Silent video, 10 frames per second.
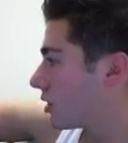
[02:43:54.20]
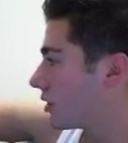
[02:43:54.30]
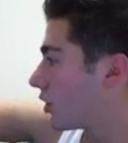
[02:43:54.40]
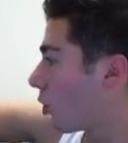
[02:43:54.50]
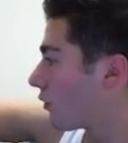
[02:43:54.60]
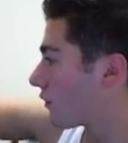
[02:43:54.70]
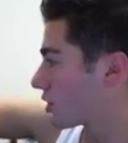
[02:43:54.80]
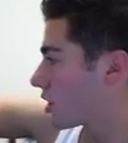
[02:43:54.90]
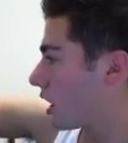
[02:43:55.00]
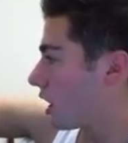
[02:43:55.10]
Dover
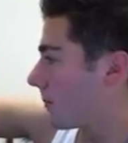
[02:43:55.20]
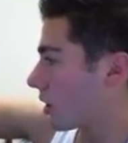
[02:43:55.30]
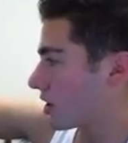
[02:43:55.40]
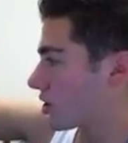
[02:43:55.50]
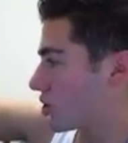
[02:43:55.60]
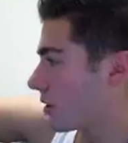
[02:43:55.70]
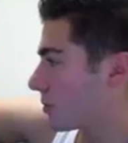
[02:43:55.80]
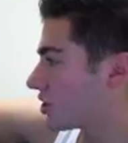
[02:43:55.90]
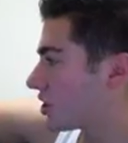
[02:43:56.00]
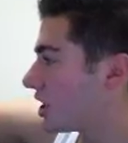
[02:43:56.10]
Market Street
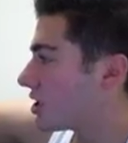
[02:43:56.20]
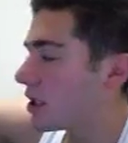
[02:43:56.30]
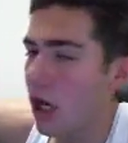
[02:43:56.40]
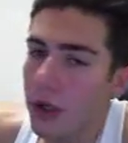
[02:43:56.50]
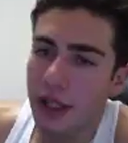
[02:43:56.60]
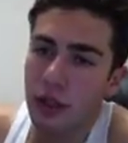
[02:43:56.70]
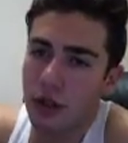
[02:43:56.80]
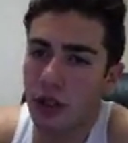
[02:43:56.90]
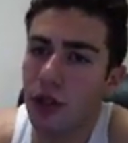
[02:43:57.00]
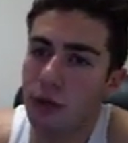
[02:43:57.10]
was easy. Oh yeah,
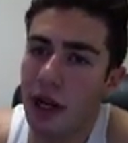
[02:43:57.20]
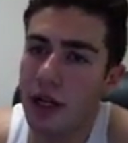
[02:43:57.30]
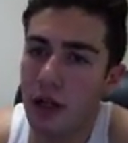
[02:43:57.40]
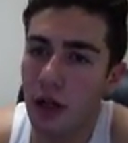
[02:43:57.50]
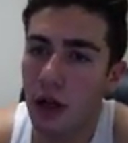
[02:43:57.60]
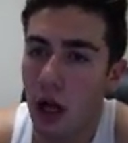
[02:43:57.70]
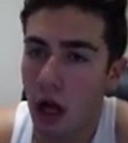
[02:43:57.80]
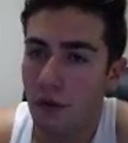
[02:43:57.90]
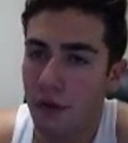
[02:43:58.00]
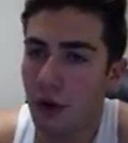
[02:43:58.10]
they're right here.
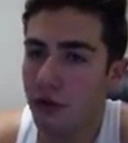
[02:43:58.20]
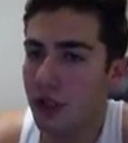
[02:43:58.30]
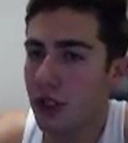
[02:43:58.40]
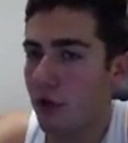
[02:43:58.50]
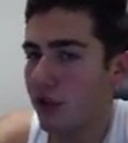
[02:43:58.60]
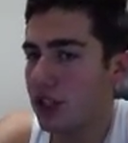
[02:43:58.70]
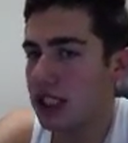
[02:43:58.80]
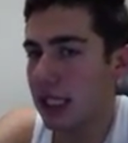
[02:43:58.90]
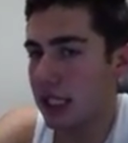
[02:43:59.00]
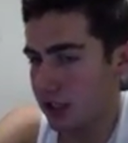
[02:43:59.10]
Feel free to go for these
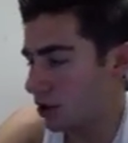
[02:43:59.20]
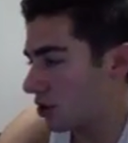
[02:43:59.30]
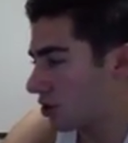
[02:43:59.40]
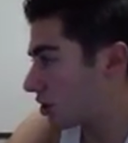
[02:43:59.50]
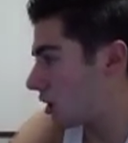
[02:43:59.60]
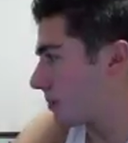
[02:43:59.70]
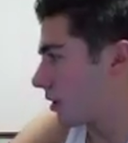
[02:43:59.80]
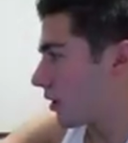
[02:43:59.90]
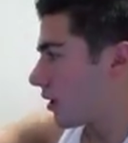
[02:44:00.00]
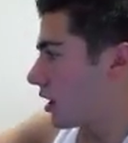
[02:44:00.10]
sizes. They're still up here.